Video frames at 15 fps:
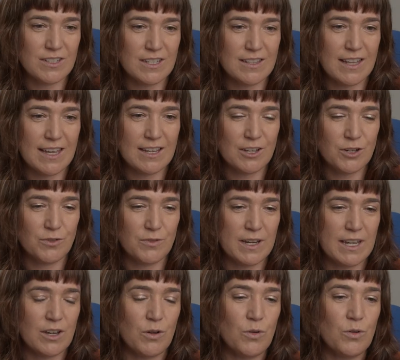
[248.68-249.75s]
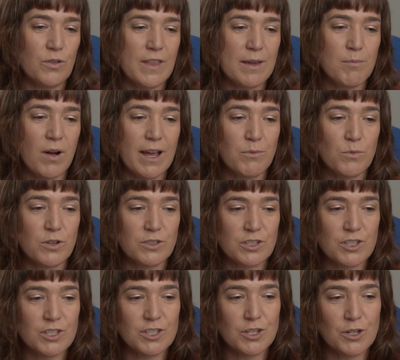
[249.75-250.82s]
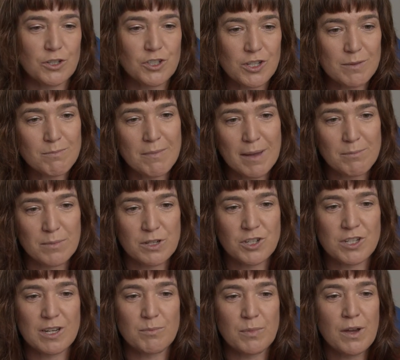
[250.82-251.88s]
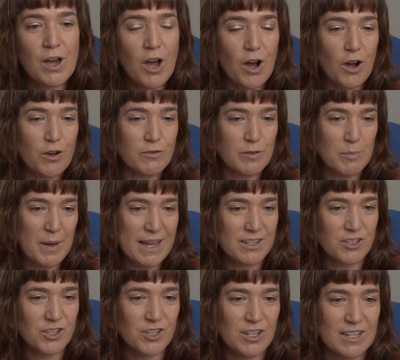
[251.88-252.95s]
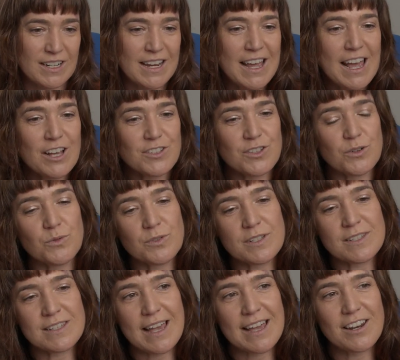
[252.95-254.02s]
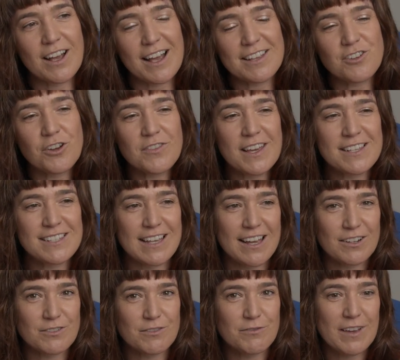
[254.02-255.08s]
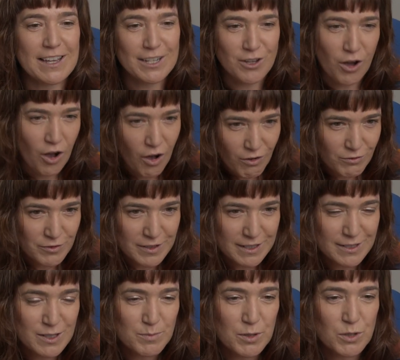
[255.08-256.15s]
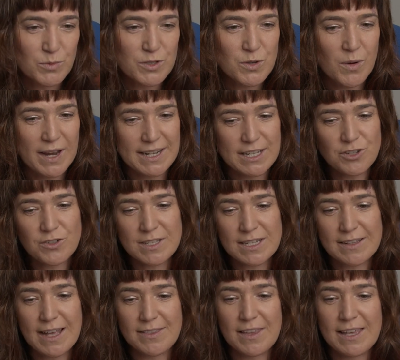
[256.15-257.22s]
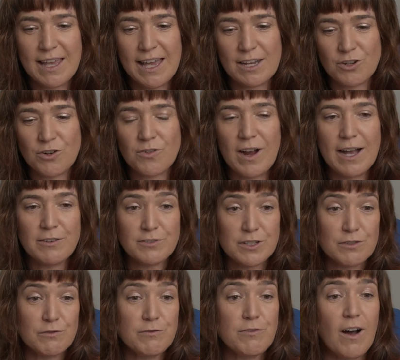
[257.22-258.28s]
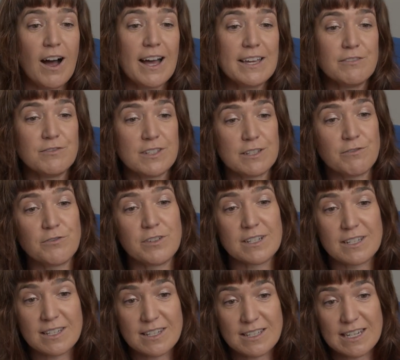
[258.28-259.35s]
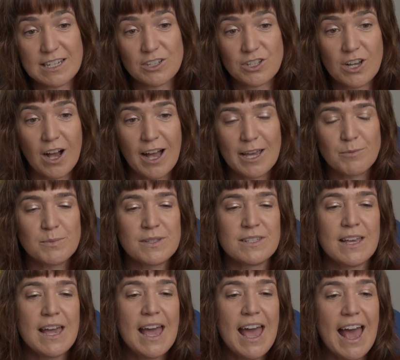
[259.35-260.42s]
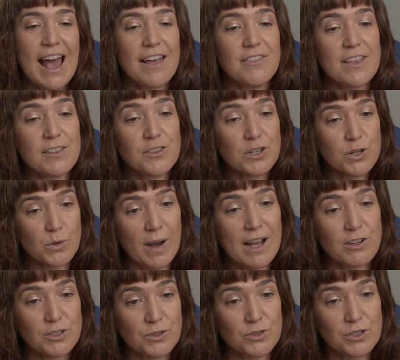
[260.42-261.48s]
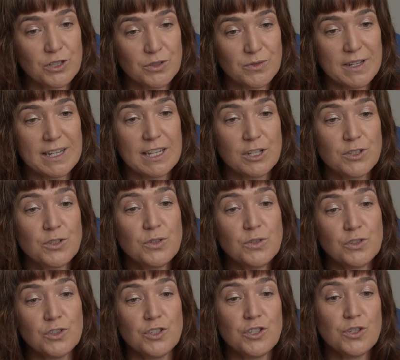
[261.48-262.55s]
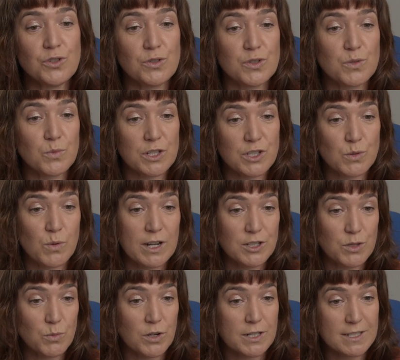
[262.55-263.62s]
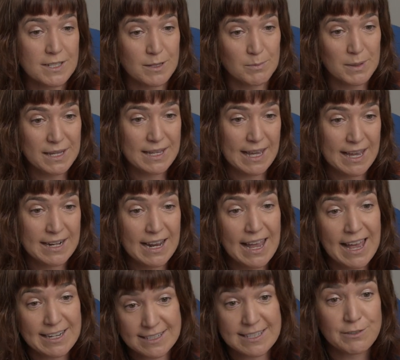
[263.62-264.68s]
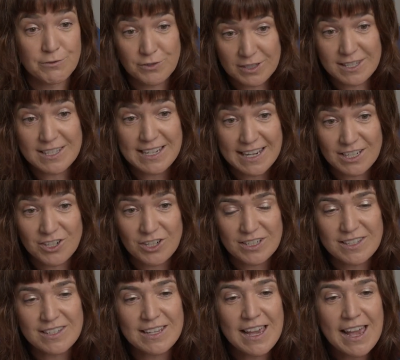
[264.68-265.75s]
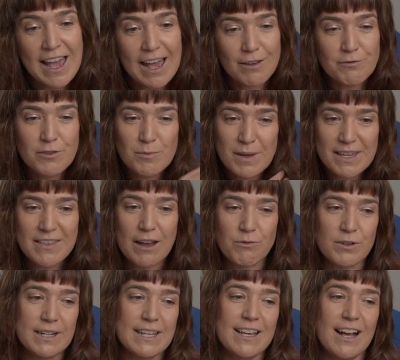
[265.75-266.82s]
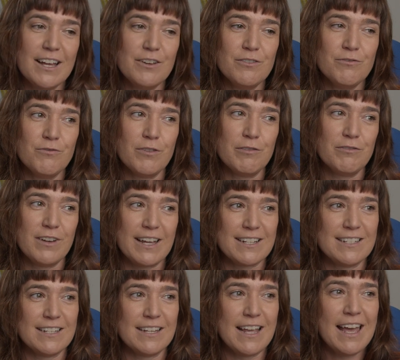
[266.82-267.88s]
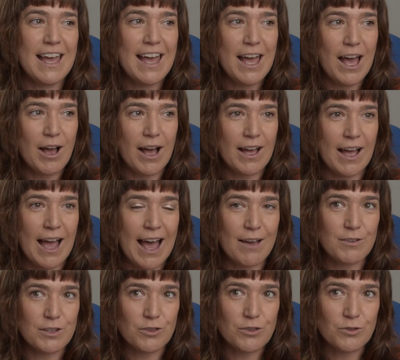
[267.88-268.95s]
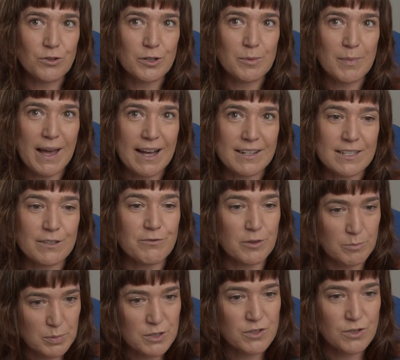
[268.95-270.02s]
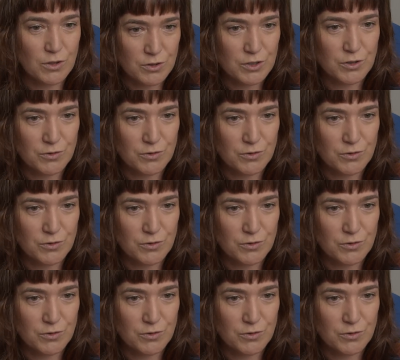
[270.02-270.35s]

in their career, or they might want, gym membership over pension. So it was, and I know they sound fairly obvious, but it was quite interesting that they had crafted 5 different distinct types. And then throughout your career, you could choose which one you wanted to be at different stages. And for me, that really kind of reflected having thought about different persona